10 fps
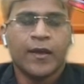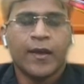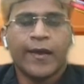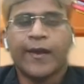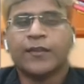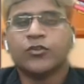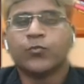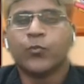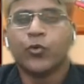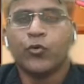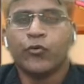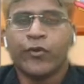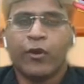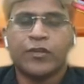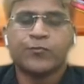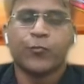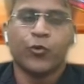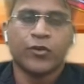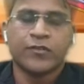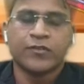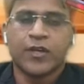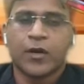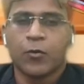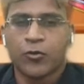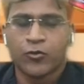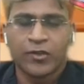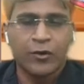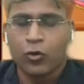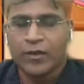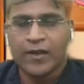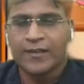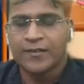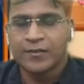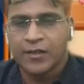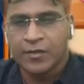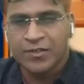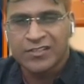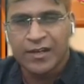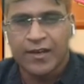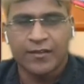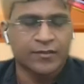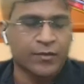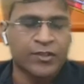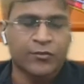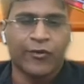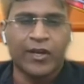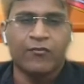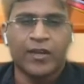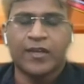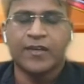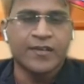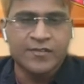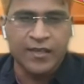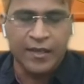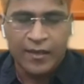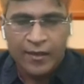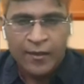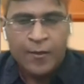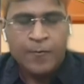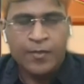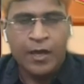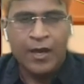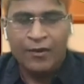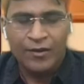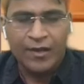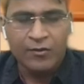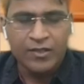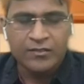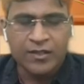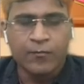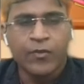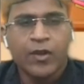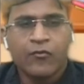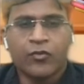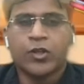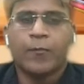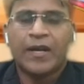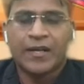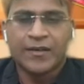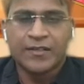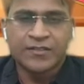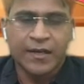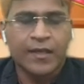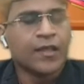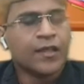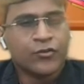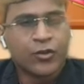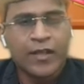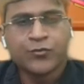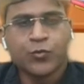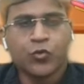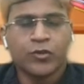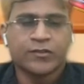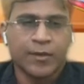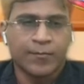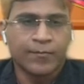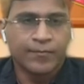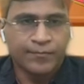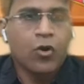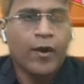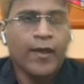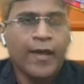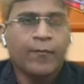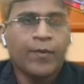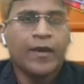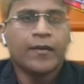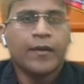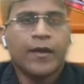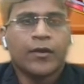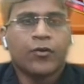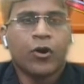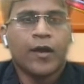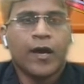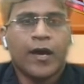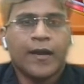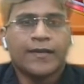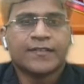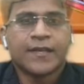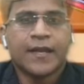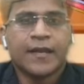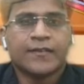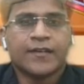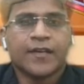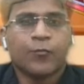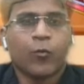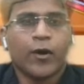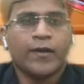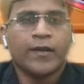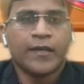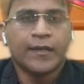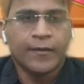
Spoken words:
Hence proved. We have proved this theorem also. See, don't take it as a theorem, just take it as a sum. It's very, very easy. Now I have taken one sum for the better understanding. So let's move to the sum. Chord MN and chord RS intersect at point D.